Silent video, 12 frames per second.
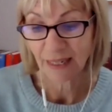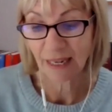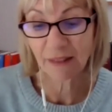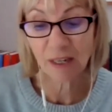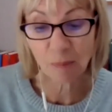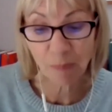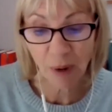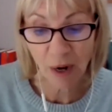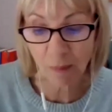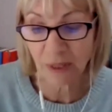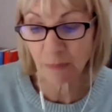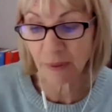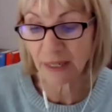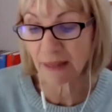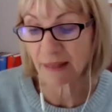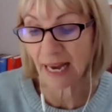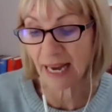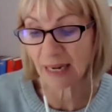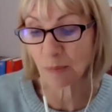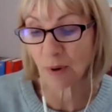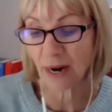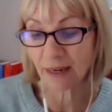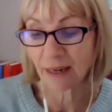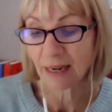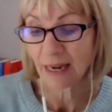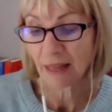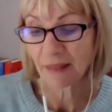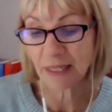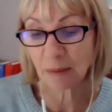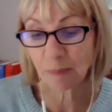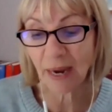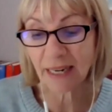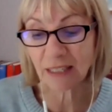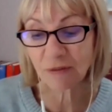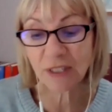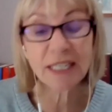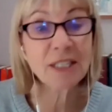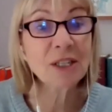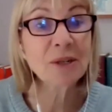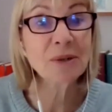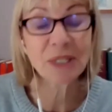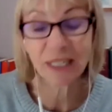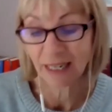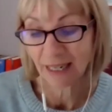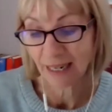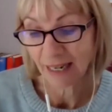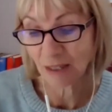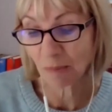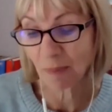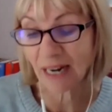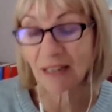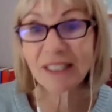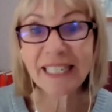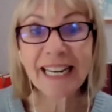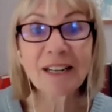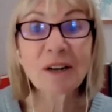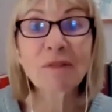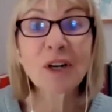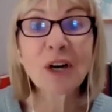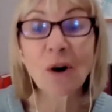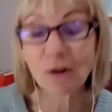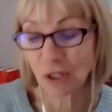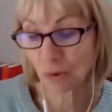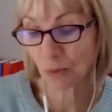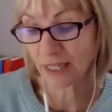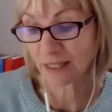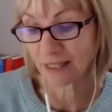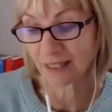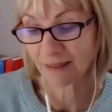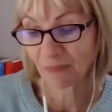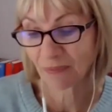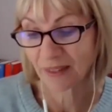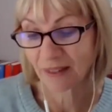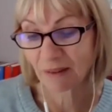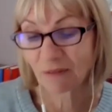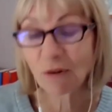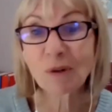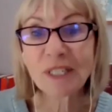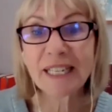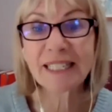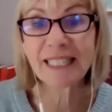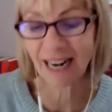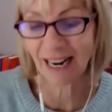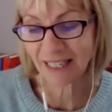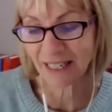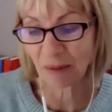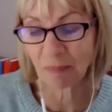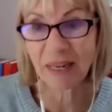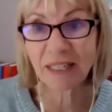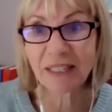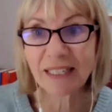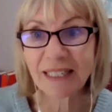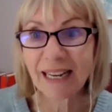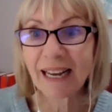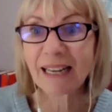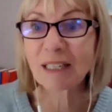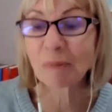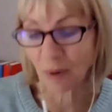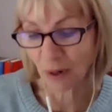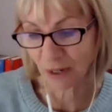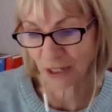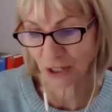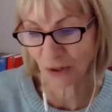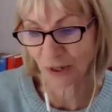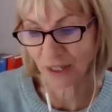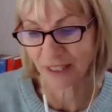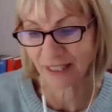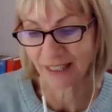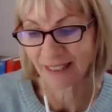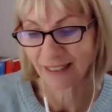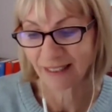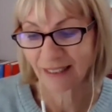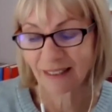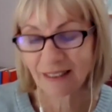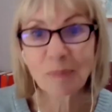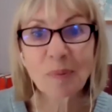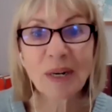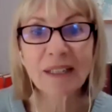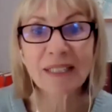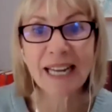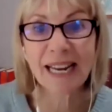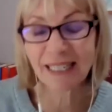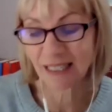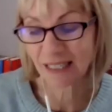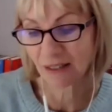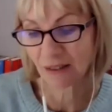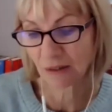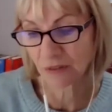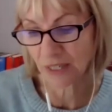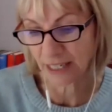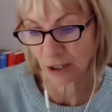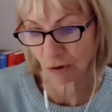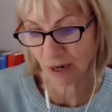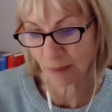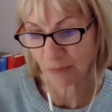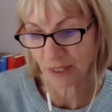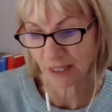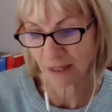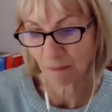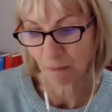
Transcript: In the compartment beneath the handbrake, there's a packet of tissues and a metal tin of car sweets, foxes, glacier mints, and barley sugars, the brittle taste of day trips.